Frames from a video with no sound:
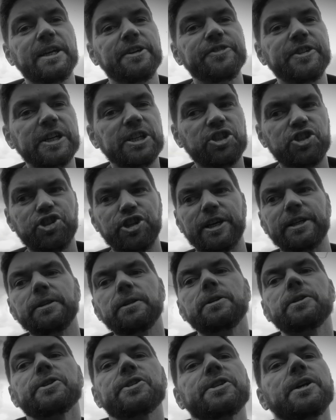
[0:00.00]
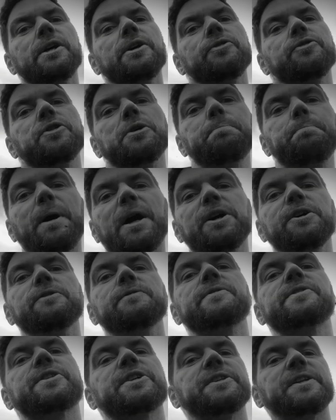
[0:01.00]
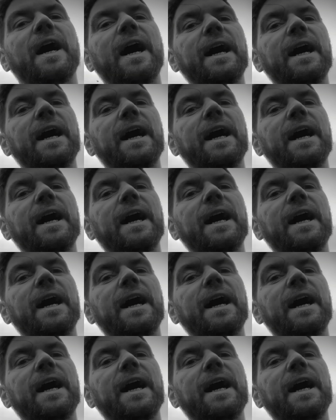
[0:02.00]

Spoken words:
that chills the bones and